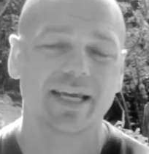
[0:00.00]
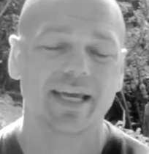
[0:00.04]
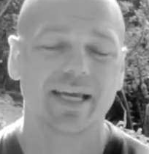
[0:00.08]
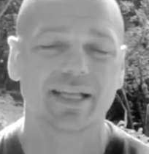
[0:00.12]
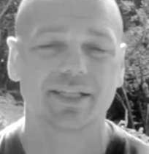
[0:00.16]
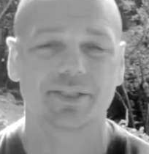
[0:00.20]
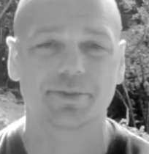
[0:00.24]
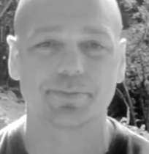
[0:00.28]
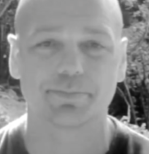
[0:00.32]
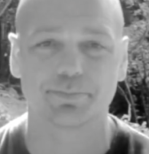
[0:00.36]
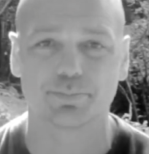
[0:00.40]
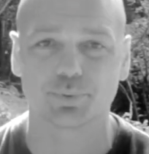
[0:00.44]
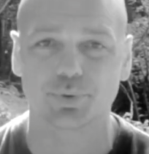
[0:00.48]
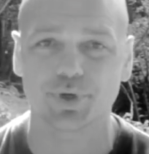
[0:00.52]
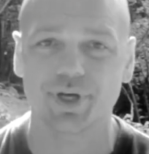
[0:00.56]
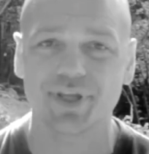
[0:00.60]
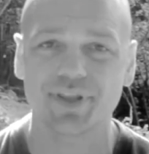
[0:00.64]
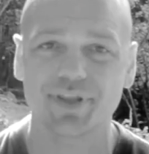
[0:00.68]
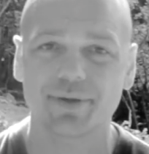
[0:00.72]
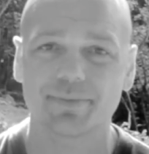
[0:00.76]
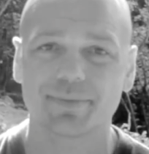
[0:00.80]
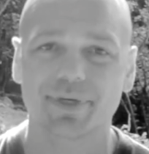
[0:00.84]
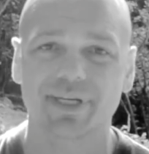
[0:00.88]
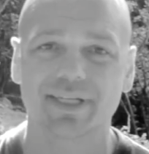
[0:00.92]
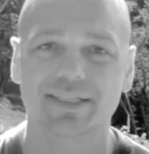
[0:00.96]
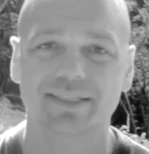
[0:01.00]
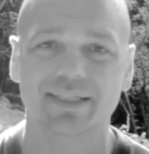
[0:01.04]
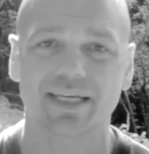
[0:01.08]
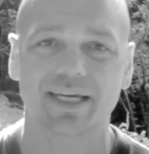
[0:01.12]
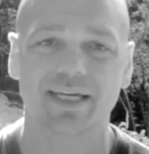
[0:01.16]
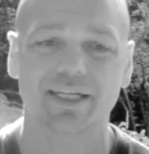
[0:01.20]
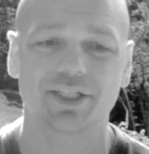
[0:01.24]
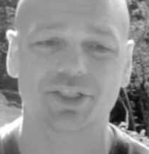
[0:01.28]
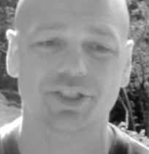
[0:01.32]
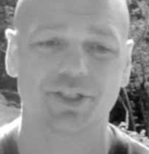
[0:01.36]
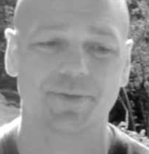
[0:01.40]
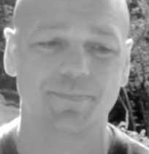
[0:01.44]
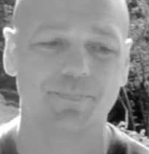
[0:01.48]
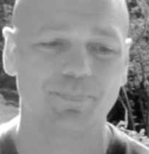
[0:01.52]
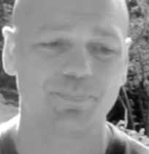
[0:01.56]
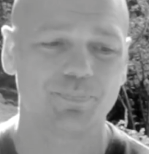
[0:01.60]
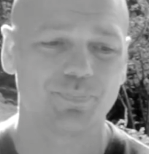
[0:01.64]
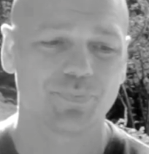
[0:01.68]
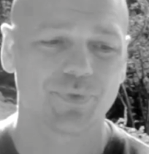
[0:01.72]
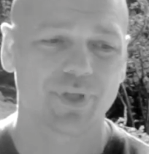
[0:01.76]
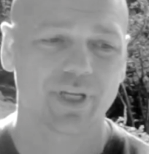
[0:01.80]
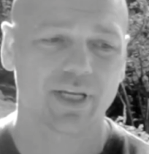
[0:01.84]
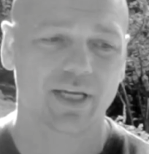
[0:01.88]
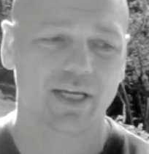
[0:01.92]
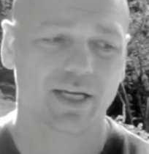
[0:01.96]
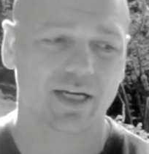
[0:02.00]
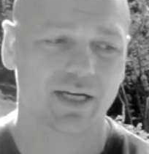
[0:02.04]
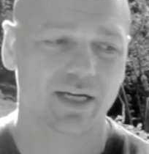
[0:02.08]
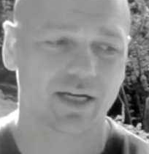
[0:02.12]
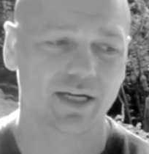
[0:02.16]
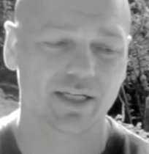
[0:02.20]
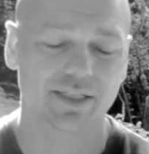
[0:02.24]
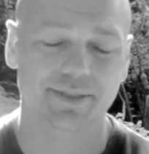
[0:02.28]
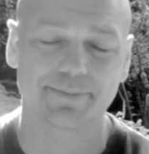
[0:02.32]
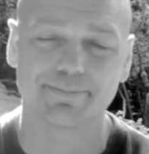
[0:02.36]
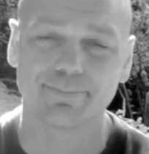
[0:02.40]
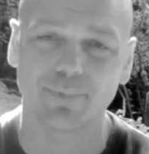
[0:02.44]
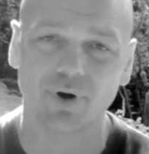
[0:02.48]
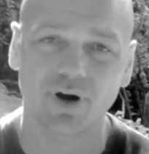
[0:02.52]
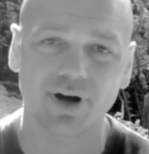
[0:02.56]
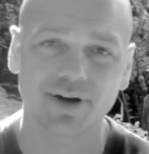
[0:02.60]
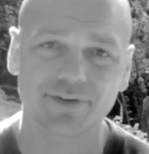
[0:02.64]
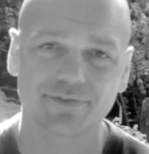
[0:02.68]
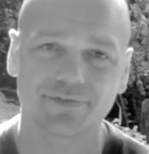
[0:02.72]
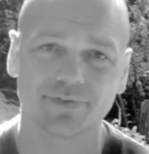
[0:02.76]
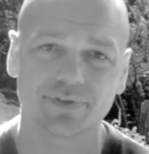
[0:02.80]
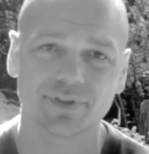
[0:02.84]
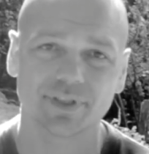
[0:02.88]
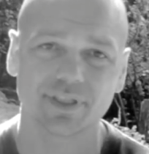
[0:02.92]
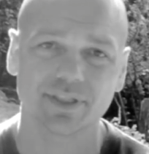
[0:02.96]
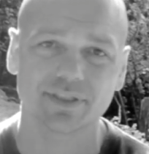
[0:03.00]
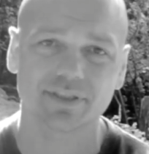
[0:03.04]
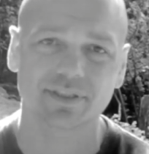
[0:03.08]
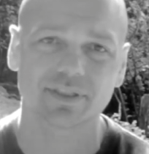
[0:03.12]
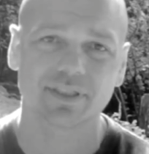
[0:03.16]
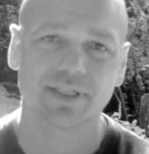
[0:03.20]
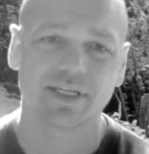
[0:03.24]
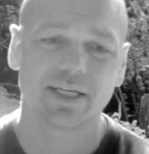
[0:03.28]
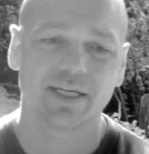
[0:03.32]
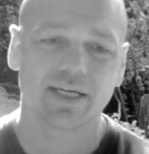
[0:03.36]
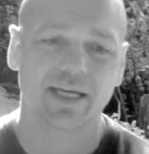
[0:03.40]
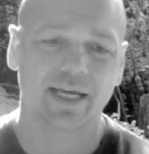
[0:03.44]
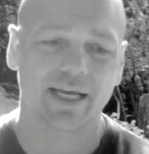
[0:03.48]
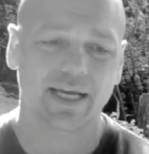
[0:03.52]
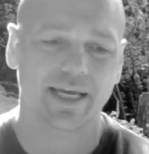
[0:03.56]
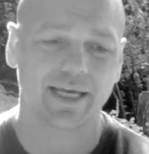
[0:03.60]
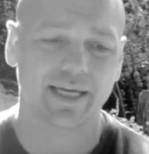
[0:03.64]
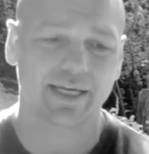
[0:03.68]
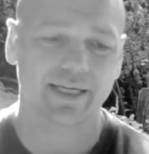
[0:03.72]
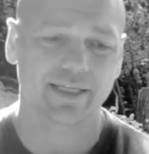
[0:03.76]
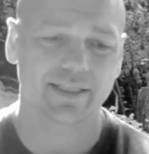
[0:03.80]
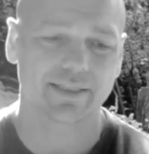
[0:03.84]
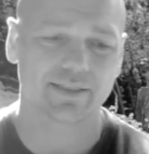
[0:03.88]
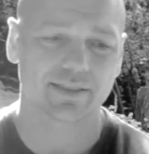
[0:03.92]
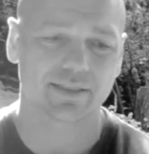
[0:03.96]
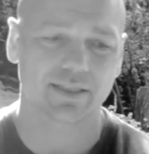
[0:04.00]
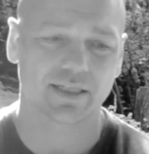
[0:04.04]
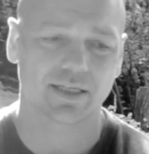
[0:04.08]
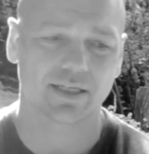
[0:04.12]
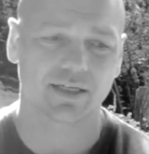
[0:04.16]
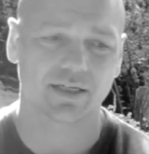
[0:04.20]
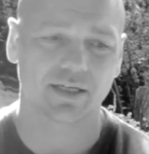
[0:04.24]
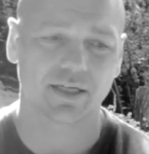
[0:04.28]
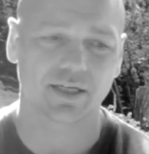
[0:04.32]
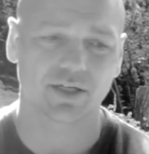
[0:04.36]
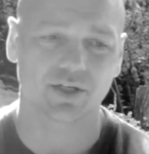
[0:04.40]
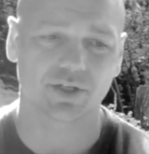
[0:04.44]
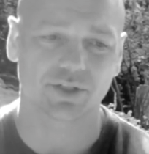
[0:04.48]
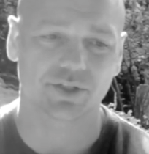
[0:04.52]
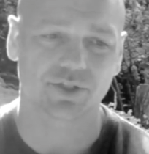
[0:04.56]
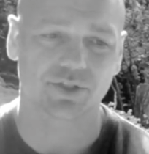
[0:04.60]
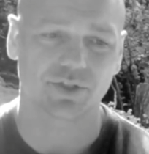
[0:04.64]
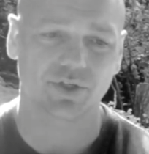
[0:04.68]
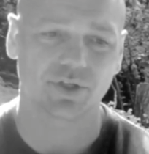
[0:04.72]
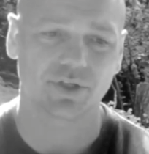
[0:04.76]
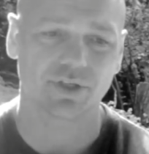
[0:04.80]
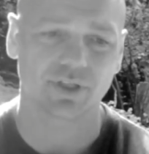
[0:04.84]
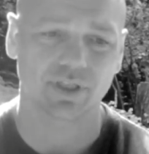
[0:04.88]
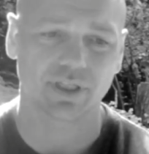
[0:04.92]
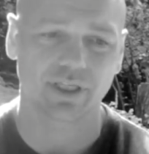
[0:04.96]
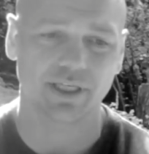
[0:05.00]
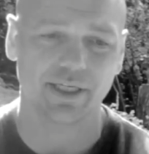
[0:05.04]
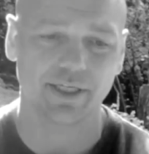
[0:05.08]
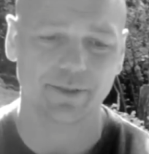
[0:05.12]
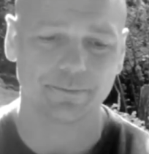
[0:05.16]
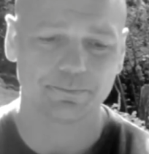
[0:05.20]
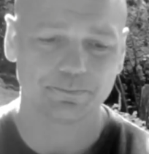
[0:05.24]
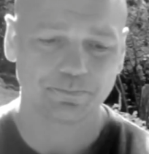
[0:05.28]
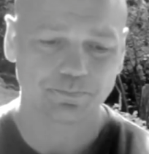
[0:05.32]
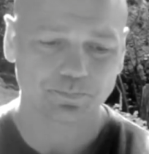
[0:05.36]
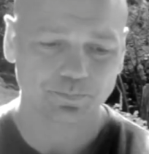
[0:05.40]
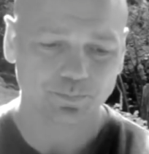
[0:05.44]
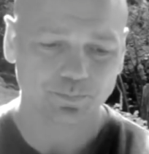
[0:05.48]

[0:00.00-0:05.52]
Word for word: It's breathing meditation, uh, it's mindfulness, and, uh, and I certainly